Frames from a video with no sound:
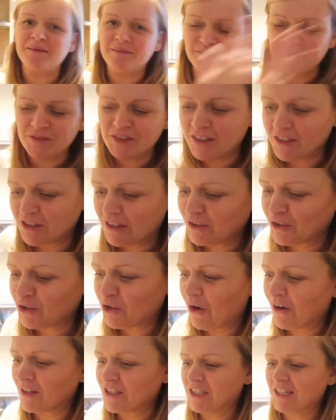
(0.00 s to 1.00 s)
I'm going to have to
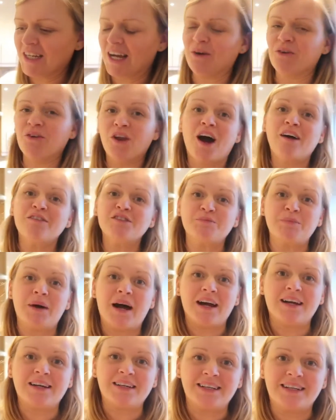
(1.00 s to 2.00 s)
sort it out. Lara's
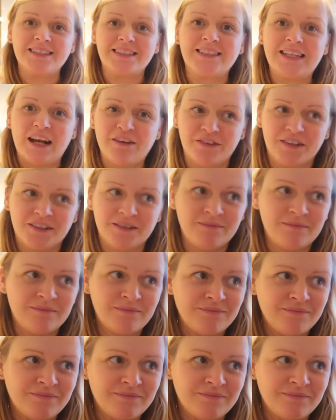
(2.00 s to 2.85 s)
back at 7.